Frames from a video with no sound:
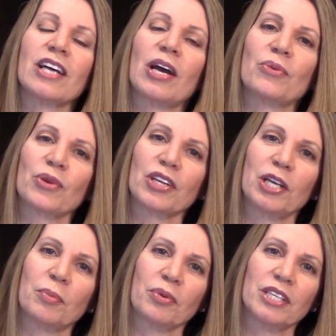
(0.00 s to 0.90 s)
I really
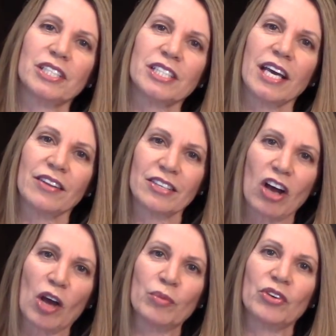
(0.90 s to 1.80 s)
appreciate the
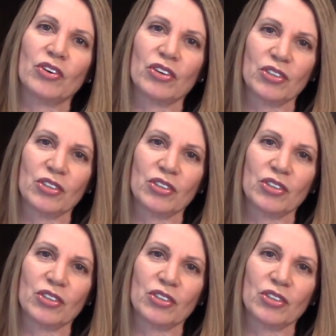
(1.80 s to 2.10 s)
time you took